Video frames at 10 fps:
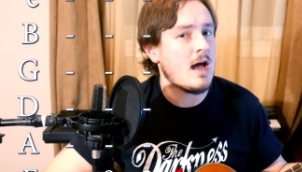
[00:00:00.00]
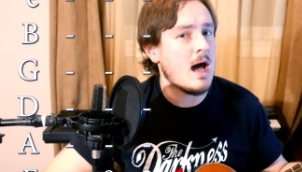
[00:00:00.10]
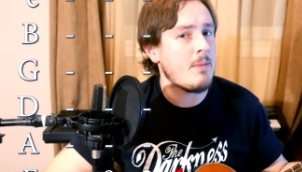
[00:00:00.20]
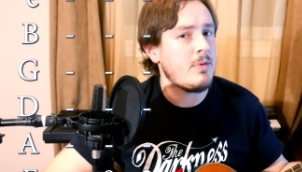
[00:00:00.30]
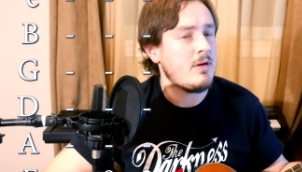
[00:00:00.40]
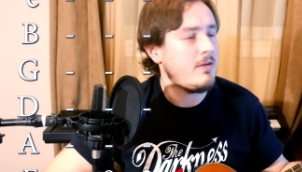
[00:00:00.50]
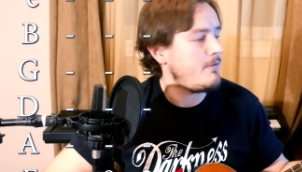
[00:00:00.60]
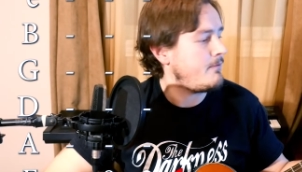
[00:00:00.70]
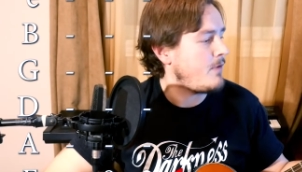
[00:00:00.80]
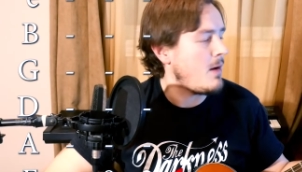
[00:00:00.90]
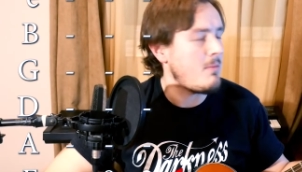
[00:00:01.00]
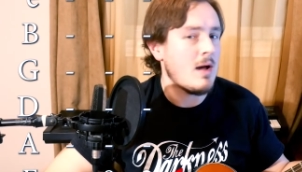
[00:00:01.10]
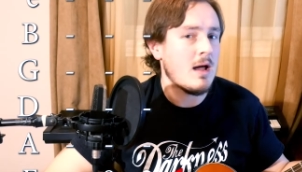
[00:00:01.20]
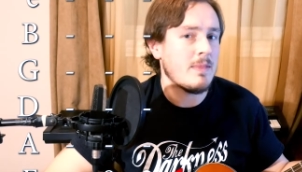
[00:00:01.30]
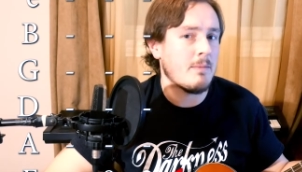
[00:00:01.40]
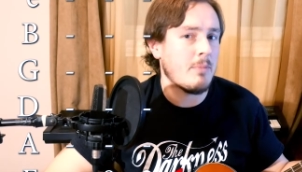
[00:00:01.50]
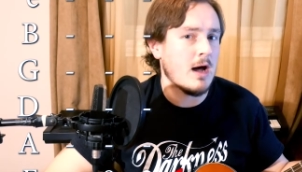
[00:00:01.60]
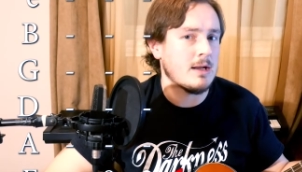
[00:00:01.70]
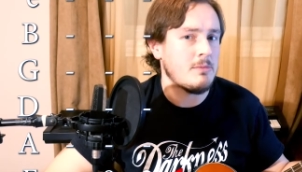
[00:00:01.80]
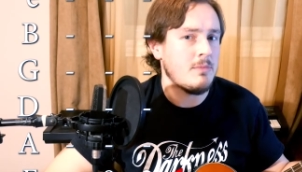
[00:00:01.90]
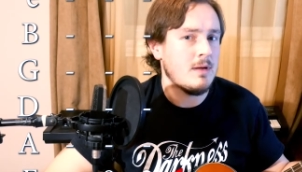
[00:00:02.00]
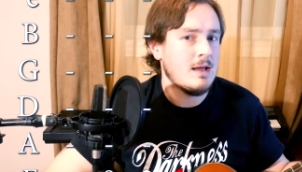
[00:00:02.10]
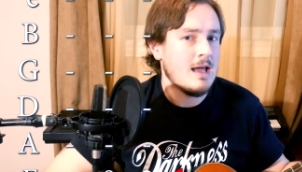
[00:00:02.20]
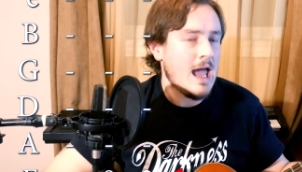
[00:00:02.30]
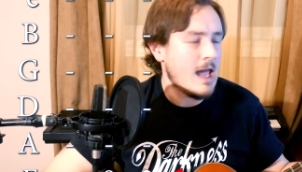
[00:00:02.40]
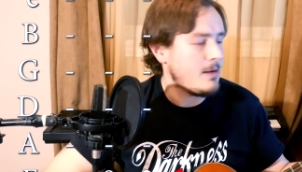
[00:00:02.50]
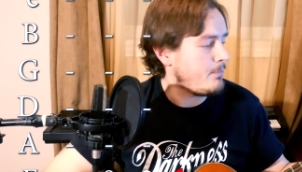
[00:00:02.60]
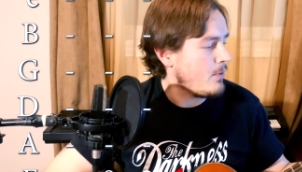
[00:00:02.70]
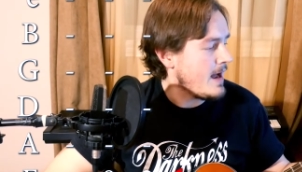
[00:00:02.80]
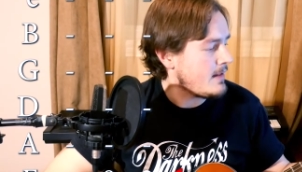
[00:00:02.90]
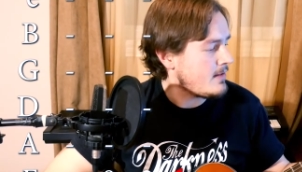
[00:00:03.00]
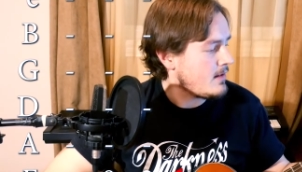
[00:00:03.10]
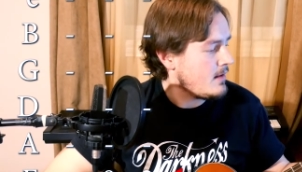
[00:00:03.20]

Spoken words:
up from the bottom and press